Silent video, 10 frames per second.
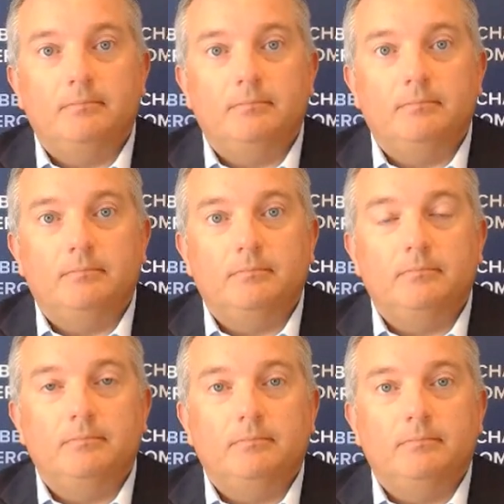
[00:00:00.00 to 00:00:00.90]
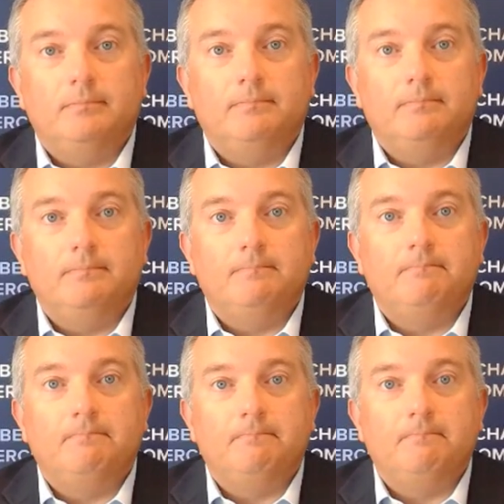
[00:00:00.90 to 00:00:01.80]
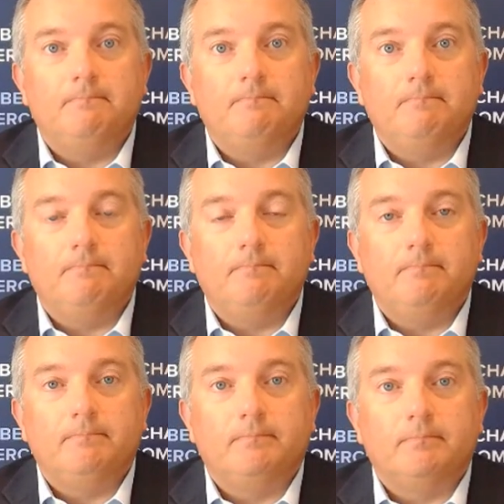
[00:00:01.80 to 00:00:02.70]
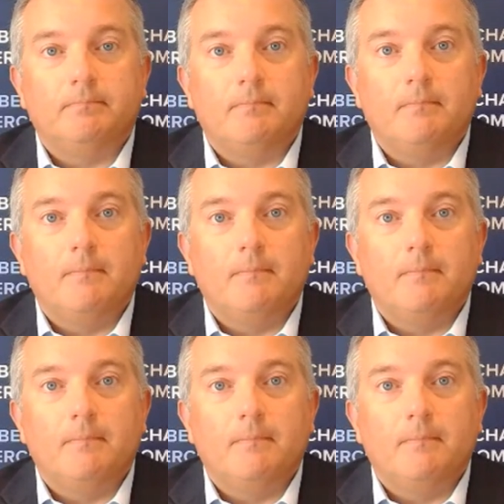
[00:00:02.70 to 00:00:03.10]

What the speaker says: [no speech]